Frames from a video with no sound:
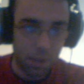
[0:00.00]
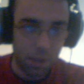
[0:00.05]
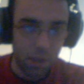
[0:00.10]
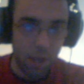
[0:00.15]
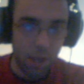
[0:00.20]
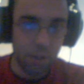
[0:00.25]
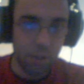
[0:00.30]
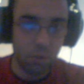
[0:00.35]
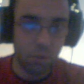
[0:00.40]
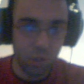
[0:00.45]

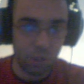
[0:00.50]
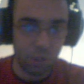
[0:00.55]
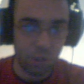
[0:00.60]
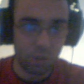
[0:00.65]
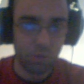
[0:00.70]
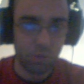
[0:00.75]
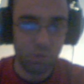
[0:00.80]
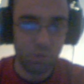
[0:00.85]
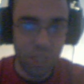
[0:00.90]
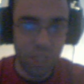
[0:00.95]
do your own
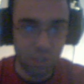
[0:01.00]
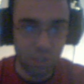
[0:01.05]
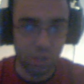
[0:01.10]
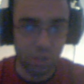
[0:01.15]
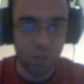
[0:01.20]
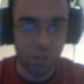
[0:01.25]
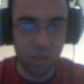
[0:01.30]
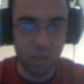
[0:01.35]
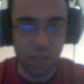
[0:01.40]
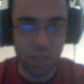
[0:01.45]
research.
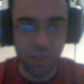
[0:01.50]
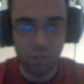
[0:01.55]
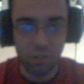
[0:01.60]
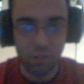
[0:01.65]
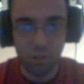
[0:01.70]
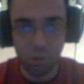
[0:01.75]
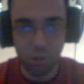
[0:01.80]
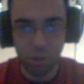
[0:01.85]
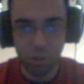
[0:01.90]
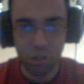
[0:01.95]
It is
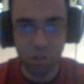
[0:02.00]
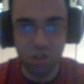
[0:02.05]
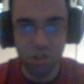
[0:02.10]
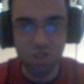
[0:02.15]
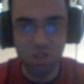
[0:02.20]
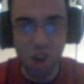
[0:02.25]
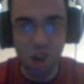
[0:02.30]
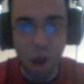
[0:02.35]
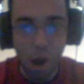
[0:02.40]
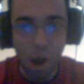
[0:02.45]
your
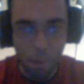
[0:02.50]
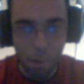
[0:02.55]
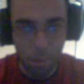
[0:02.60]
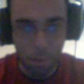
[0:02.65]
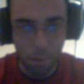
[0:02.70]
job